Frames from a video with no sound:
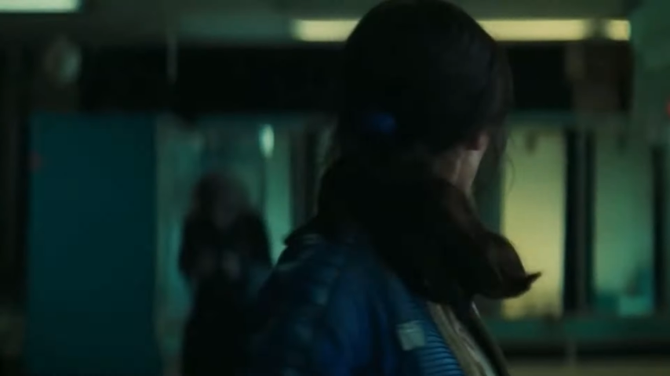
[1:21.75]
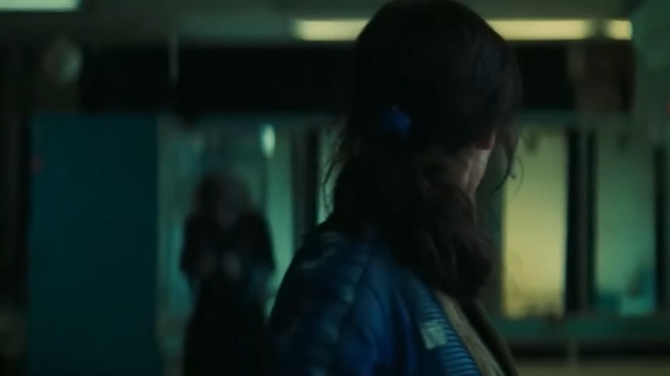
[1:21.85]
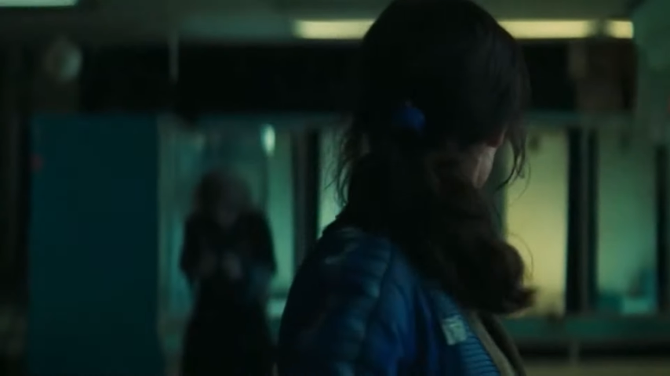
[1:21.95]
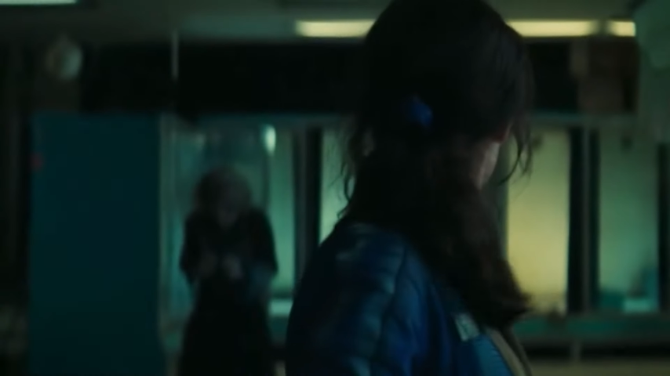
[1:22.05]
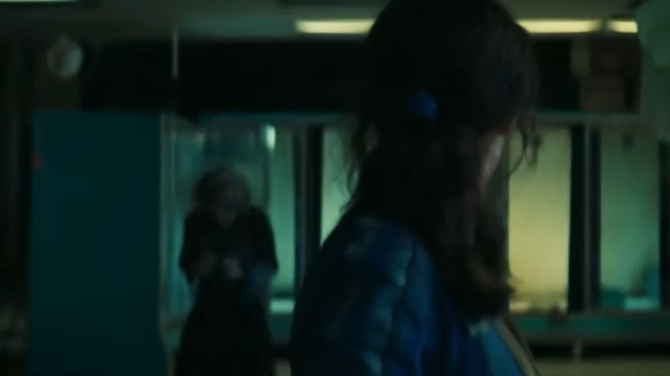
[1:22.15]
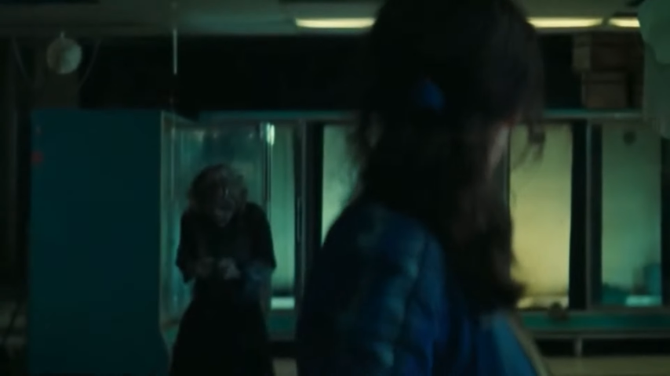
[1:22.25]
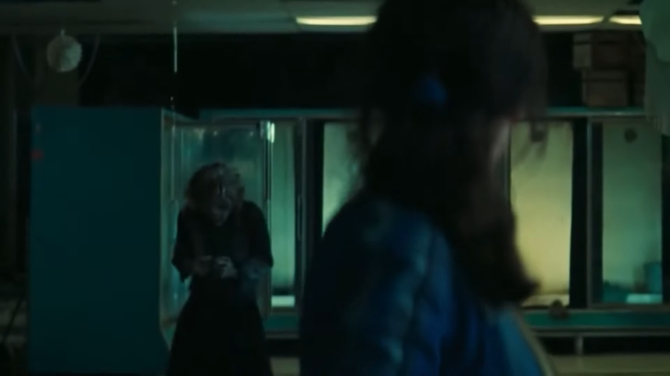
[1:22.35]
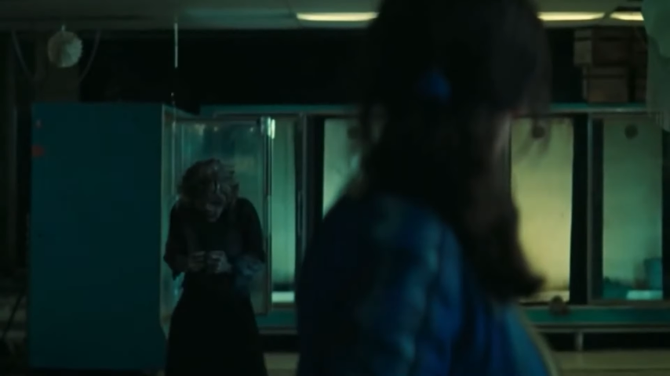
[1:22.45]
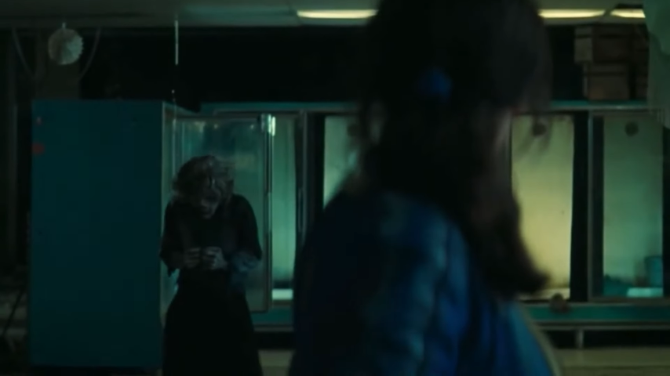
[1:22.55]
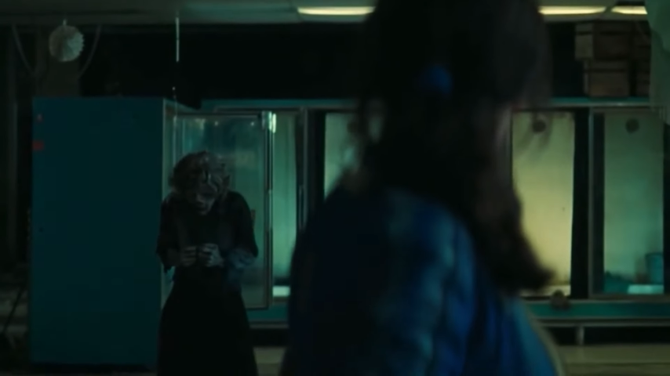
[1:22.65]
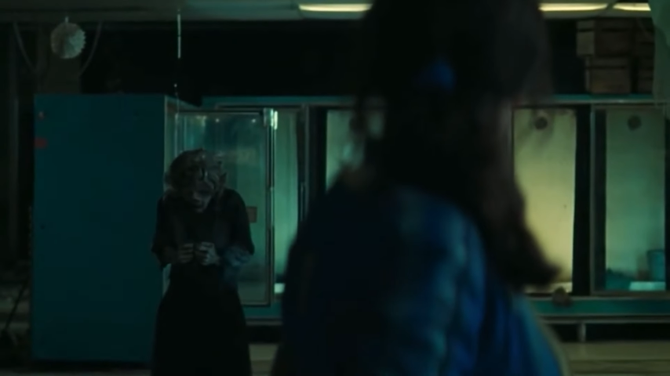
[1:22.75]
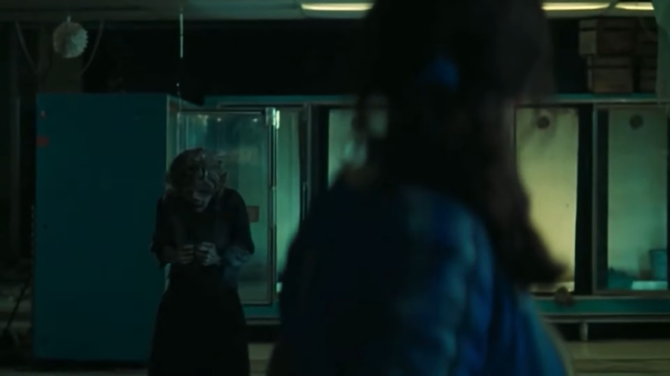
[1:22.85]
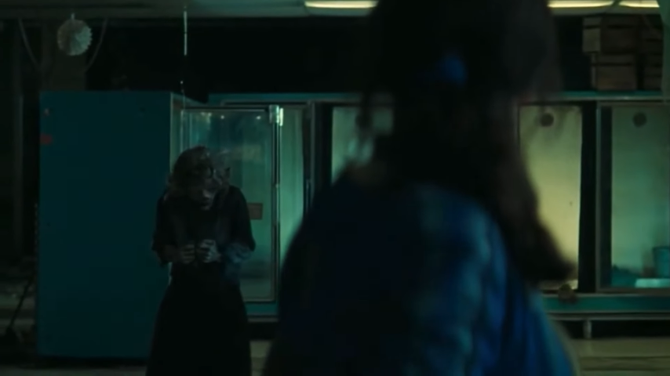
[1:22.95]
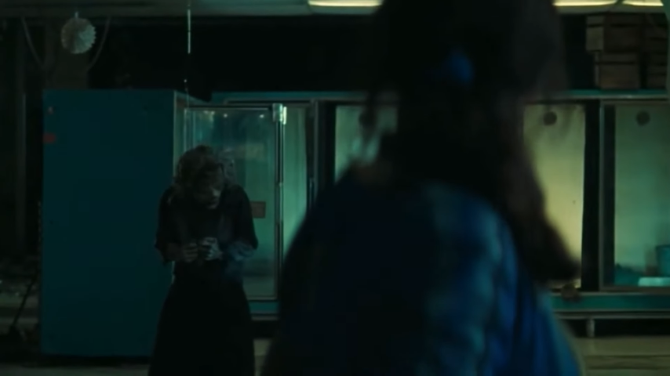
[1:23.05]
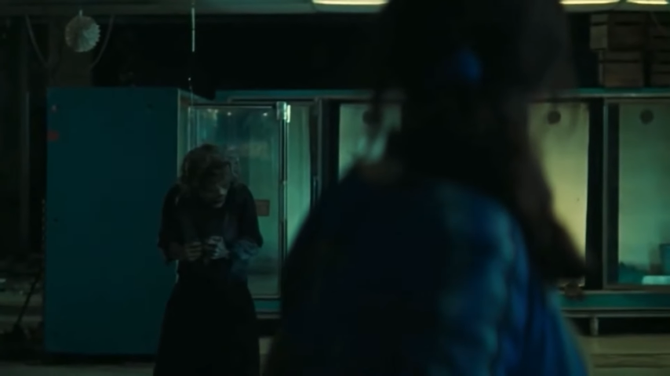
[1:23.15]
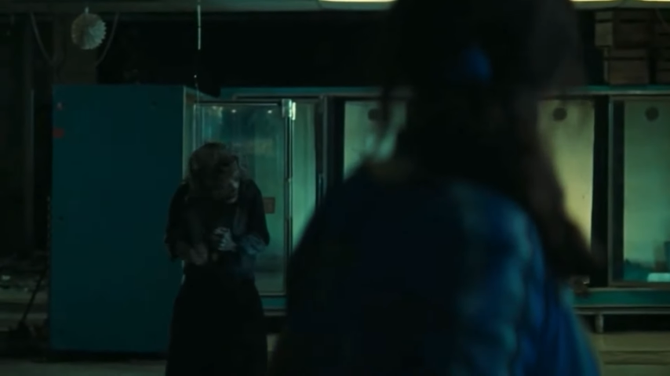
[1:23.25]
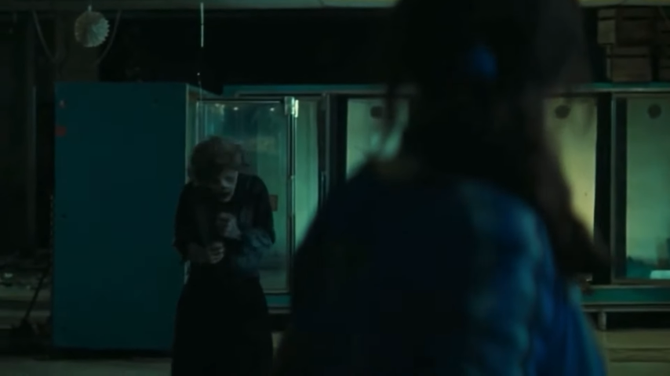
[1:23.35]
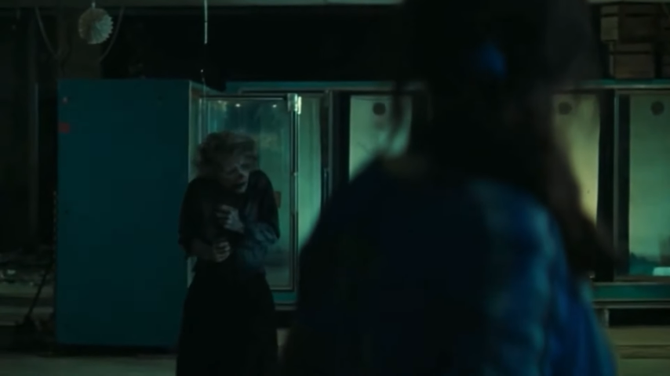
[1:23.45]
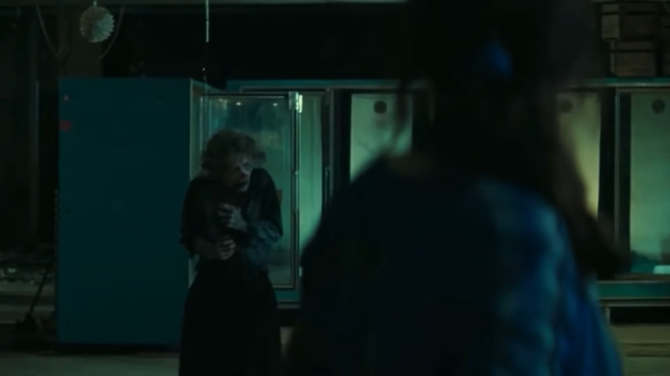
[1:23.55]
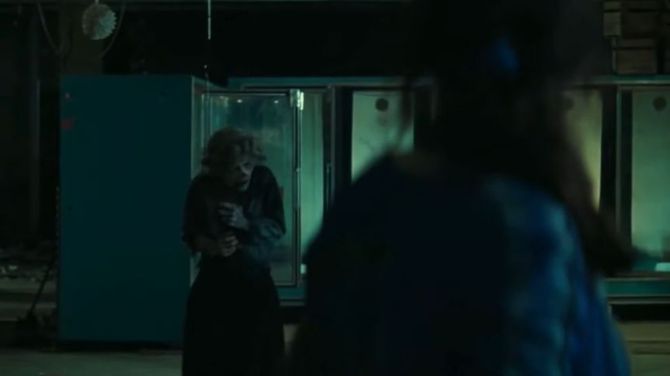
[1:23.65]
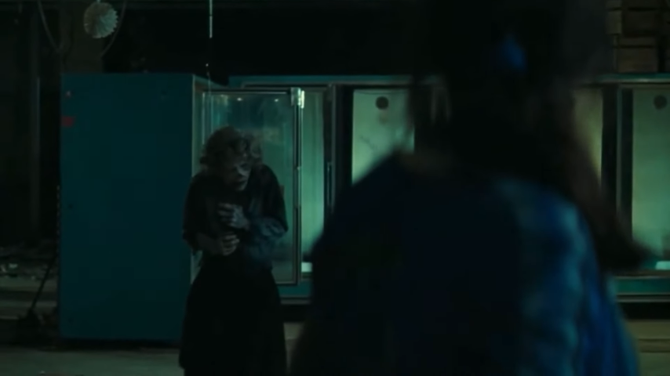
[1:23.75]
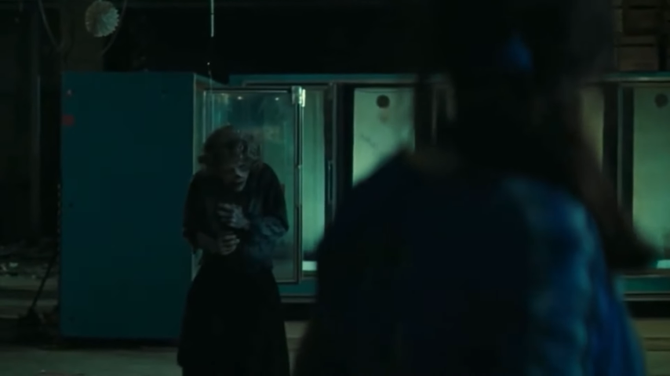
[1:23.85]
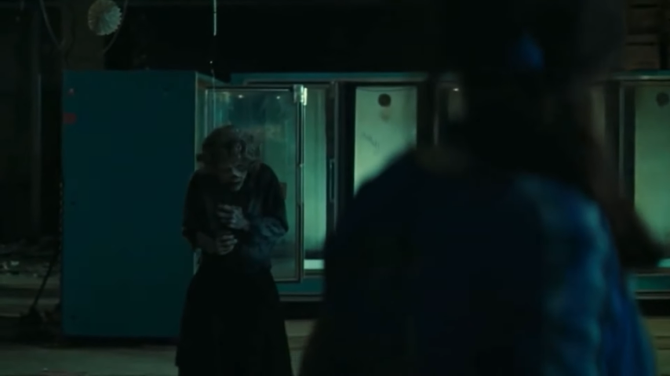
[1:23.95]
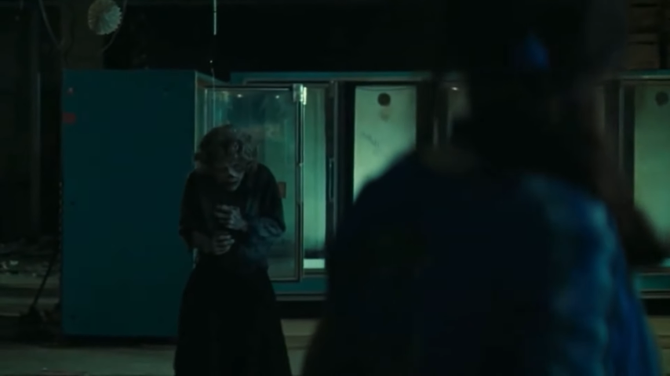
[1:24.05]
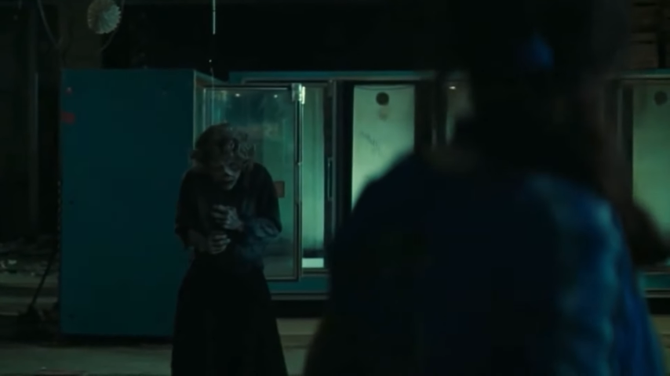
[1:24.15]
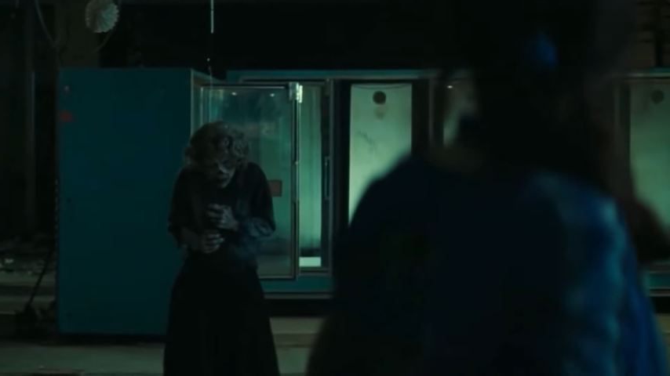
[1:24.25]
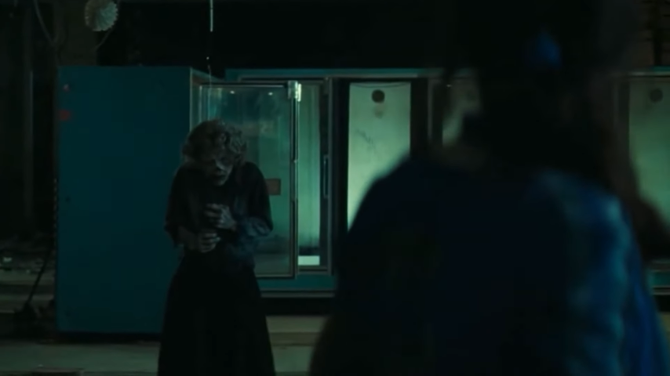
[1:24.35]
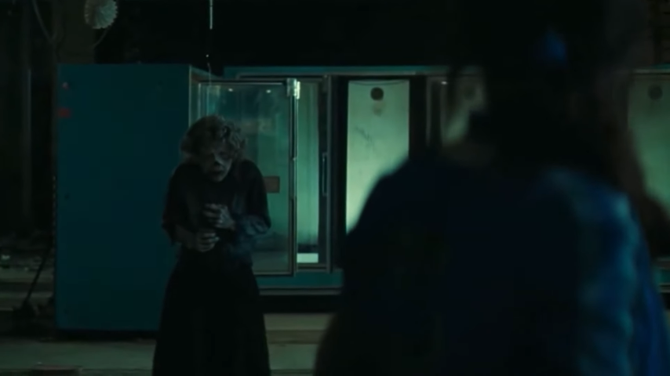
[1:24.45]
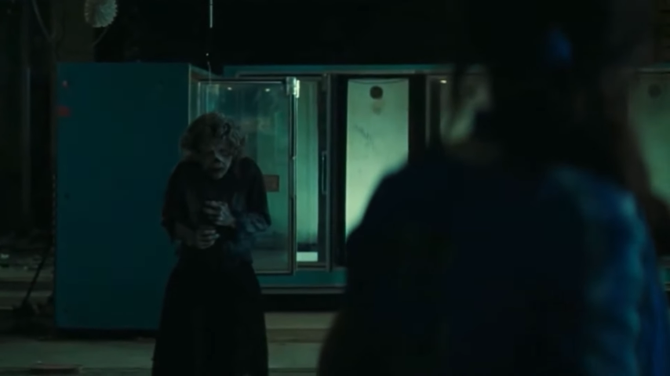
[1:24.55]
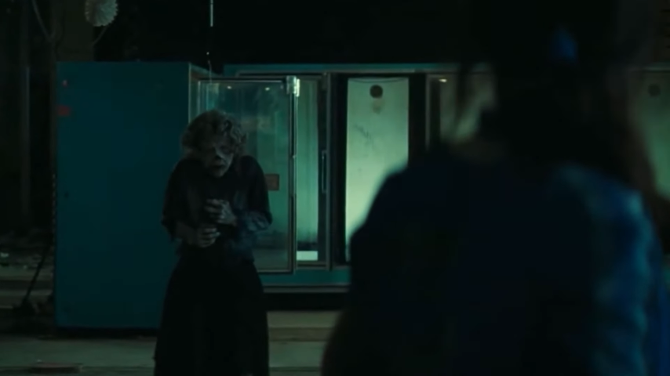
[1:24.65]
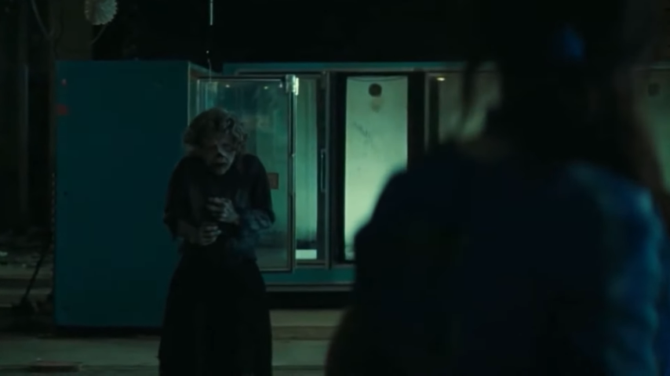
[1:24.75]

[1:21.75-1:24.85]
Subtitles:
No face is visible, so there are no lips to read.